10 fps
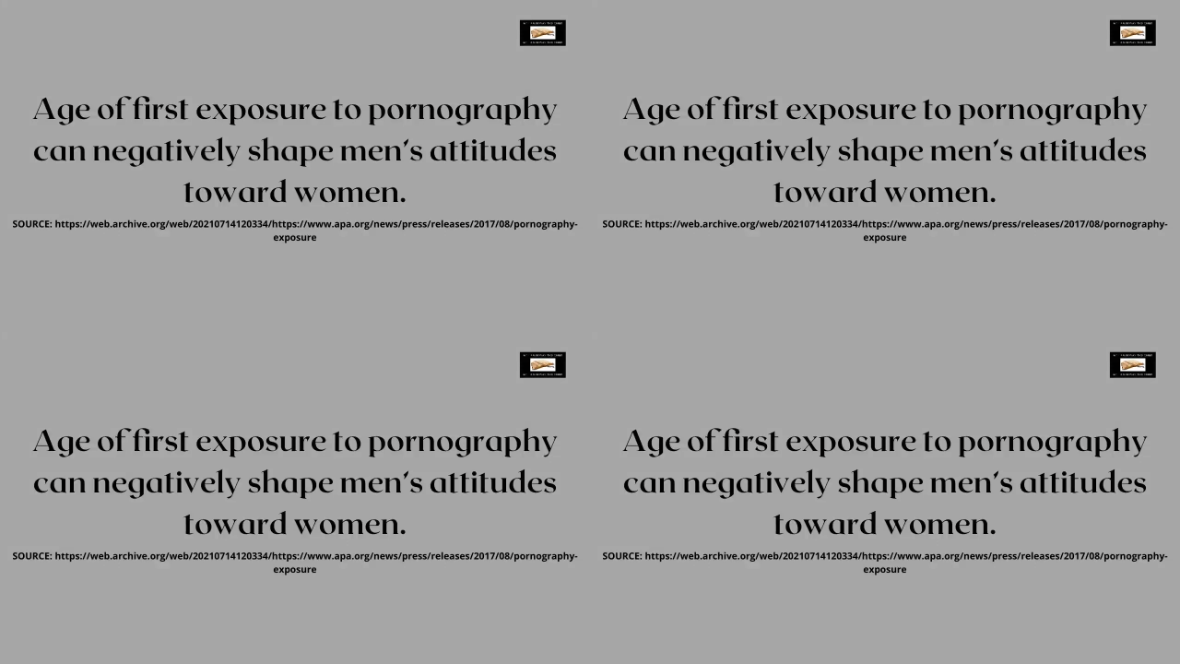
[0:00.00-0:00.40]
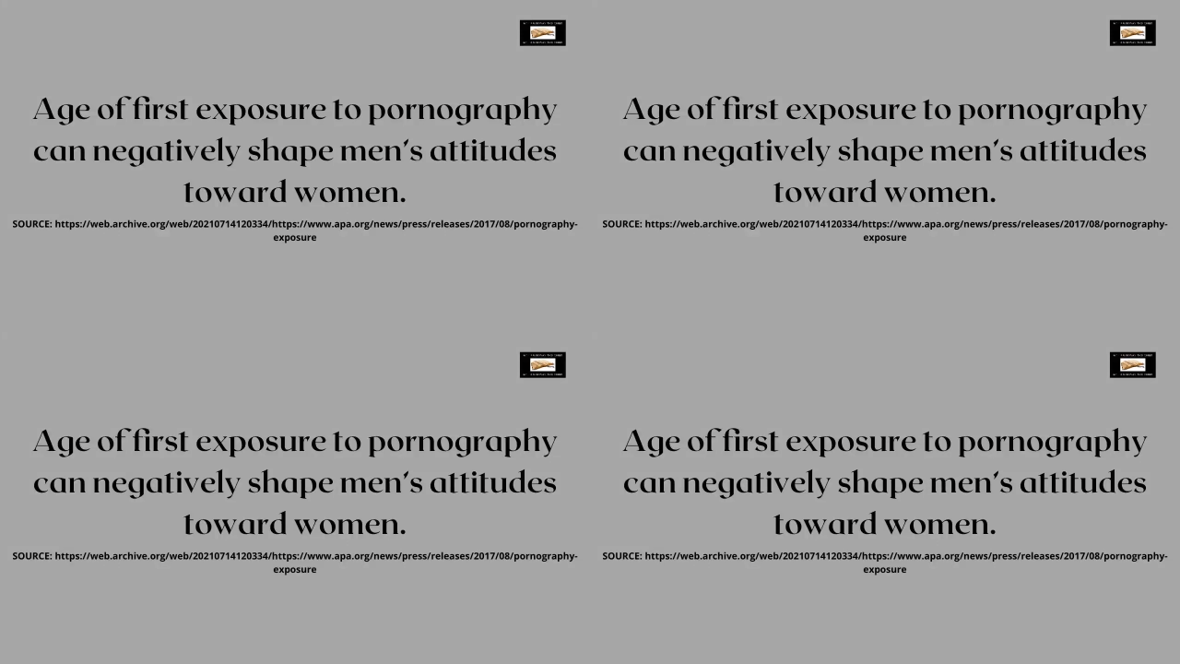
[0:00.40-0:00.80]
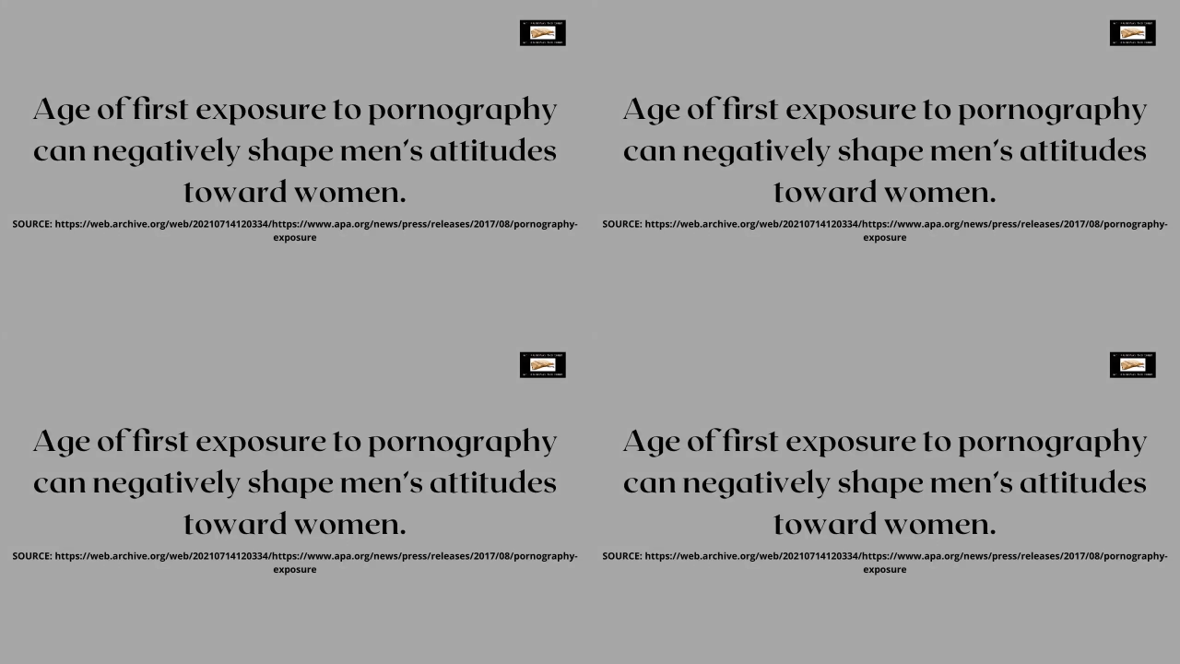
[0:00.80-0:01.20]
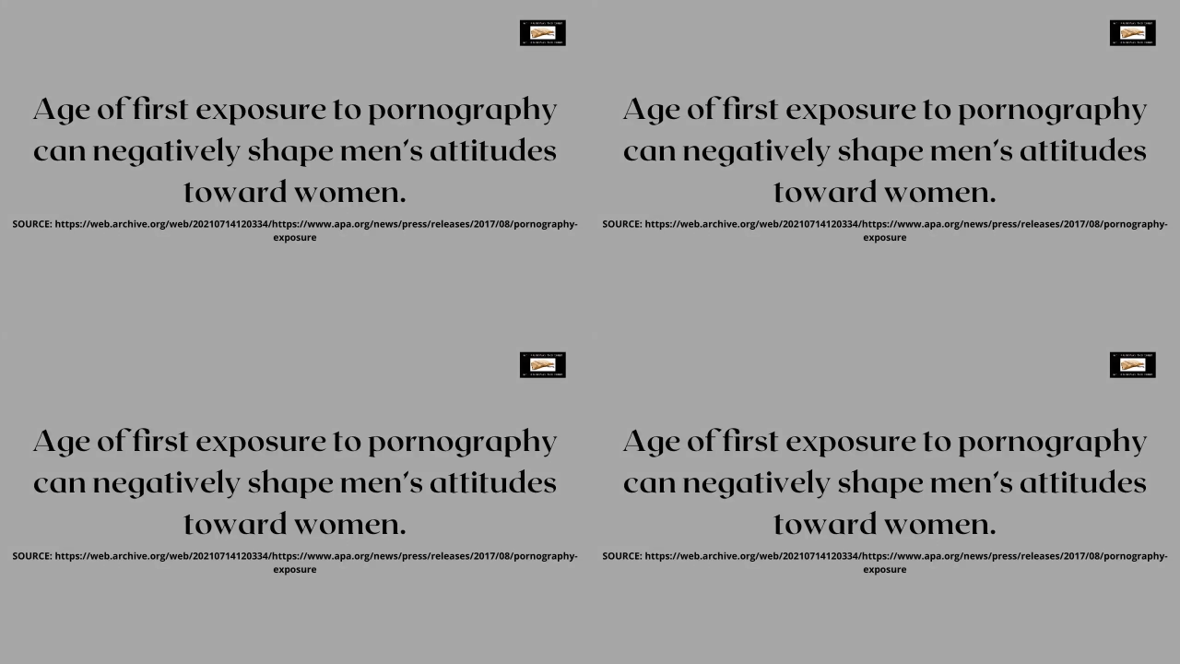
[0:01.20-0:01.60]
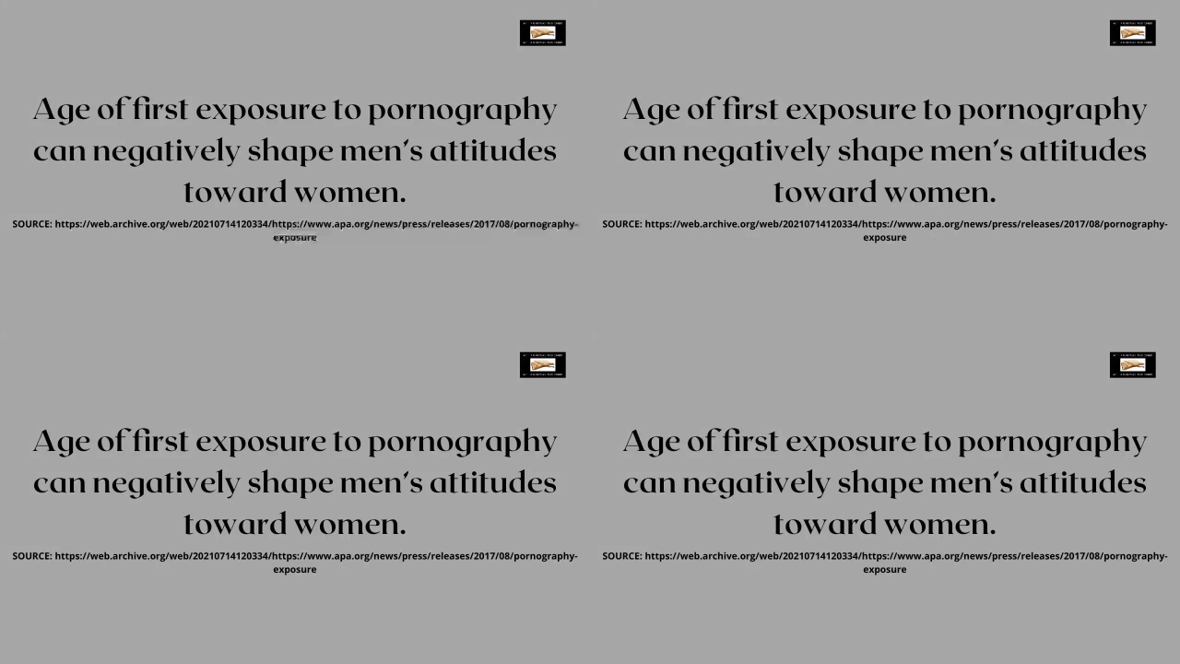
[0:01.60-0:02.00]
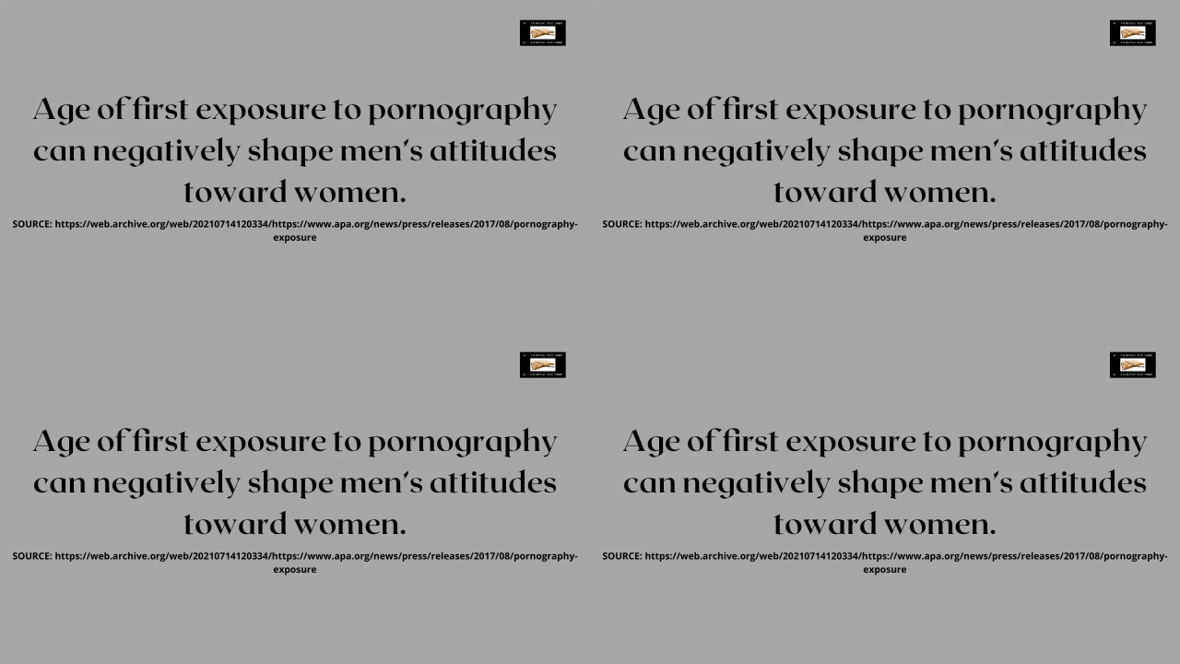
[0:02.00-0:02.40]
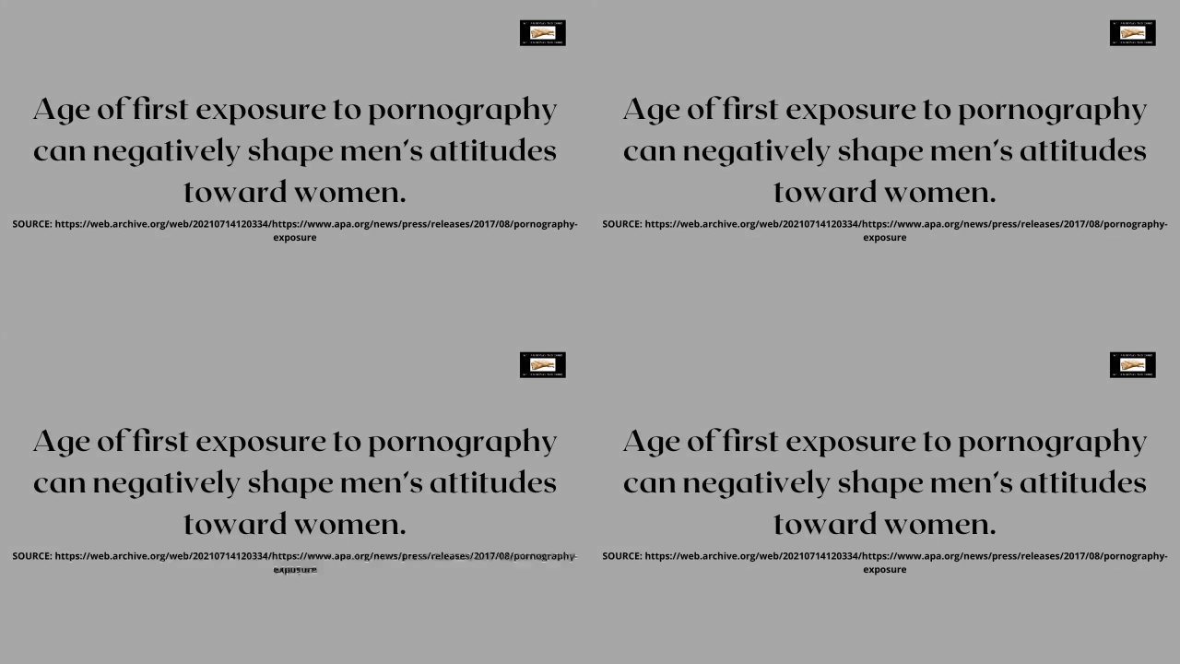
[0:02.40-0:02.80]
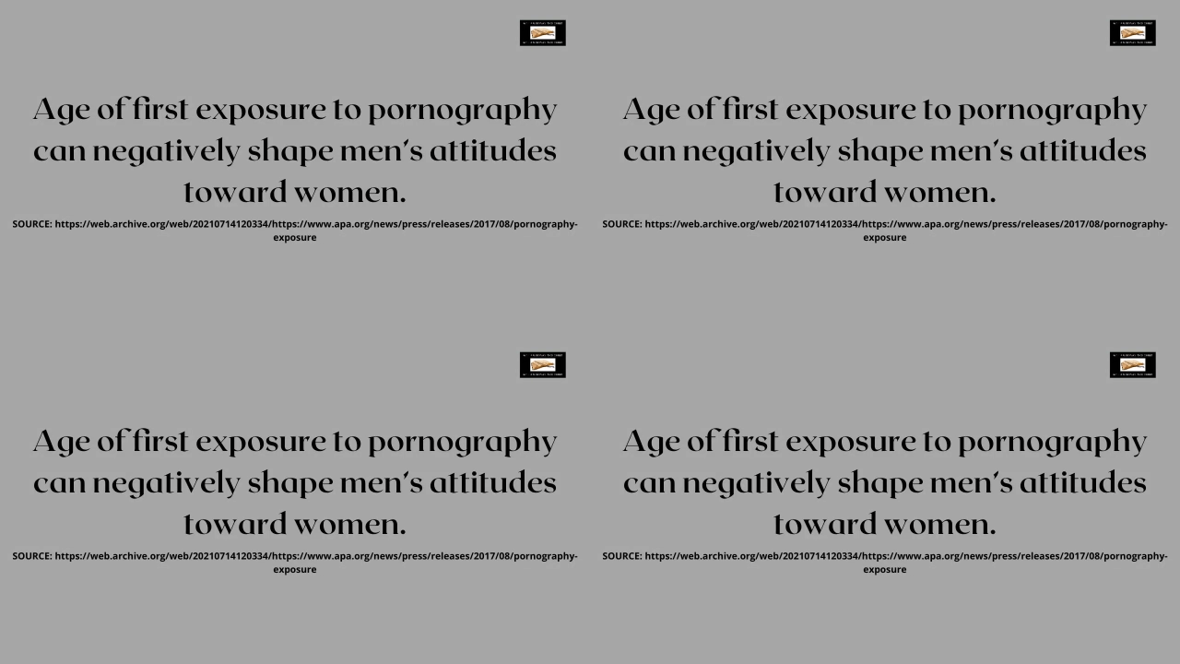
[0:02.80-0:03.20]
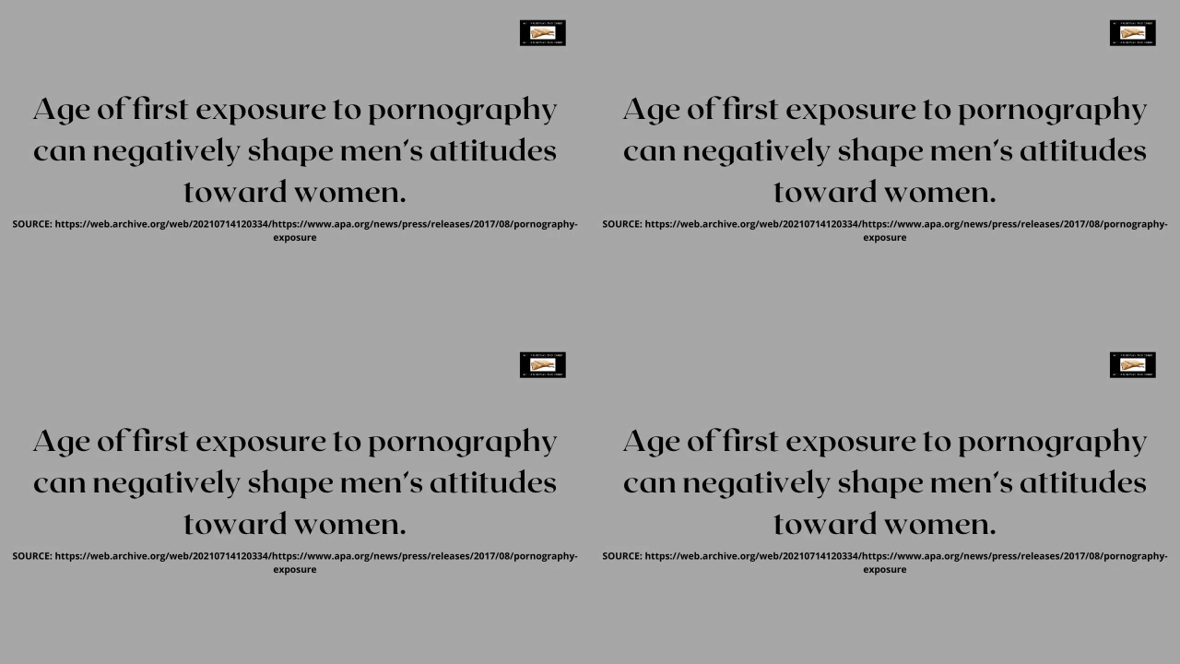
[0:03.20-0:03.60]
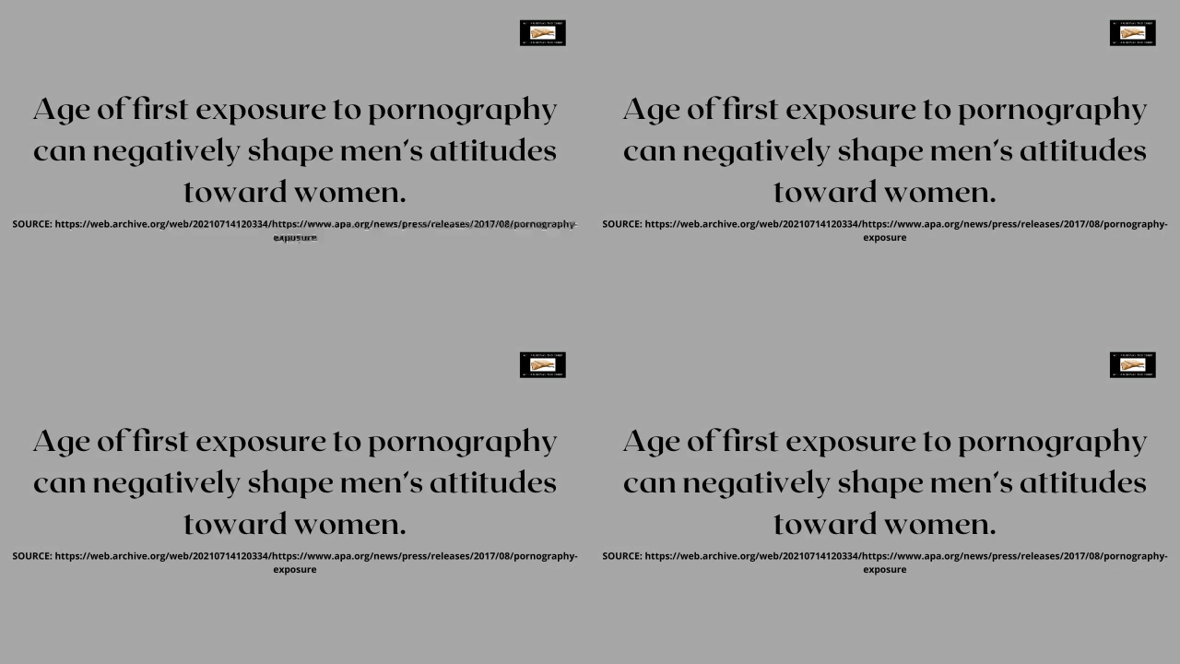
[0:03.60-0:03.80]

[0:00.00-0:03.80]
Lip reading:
Nobody's mouth can be seen.